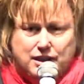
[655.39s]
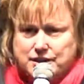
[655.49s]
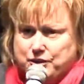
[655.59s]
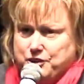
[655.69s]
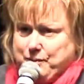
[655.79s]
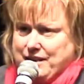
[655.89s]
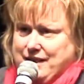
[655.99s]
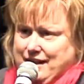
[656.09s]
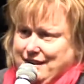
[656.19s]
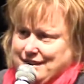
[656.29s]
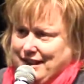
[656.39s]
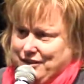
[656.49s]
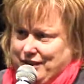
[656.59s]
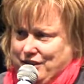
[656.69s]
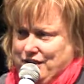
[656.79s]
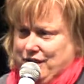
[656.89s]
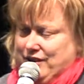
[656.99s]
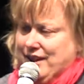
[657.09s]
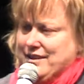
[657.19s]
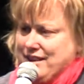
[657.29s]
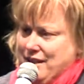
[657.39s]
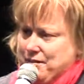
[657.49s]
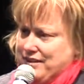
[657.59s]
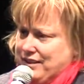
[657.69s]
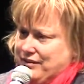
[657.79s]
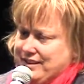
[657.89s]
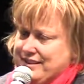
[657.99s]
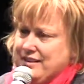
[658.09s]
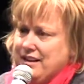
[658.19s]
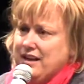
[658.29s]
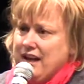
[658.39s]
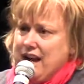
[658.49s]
School Spectacular is held each year in the Entertainment Centre in Sydney,